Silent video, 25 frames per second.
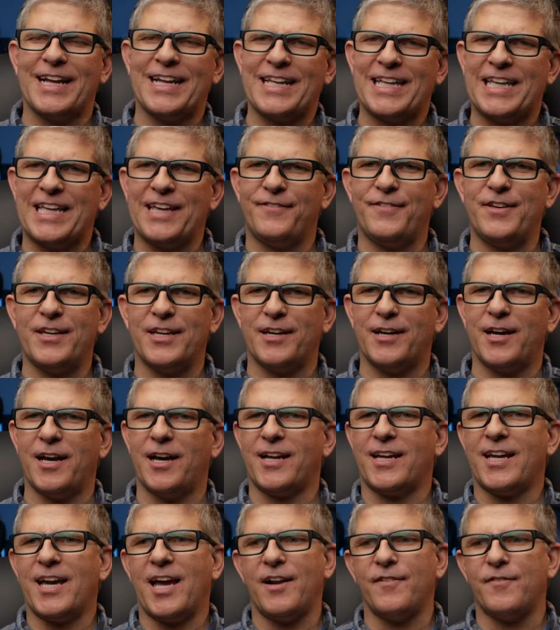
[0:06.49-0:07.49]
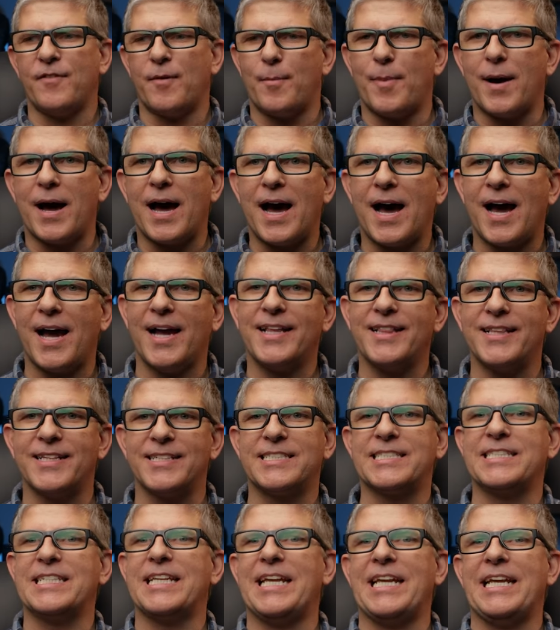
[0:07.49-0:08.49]
and give you kind of a behind the
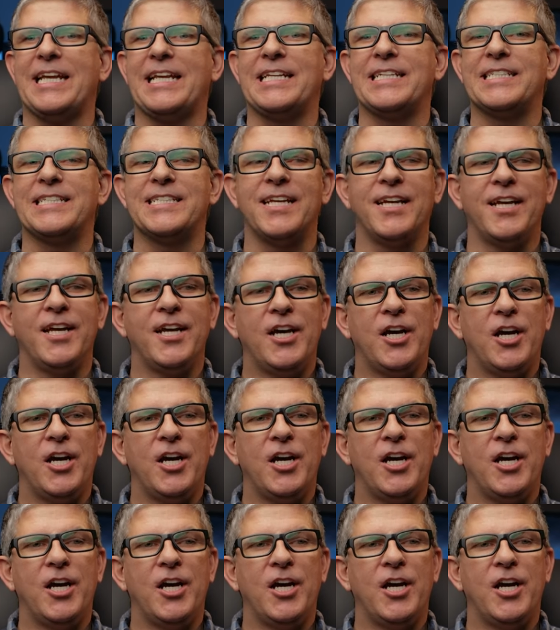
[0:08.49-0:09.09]
scenes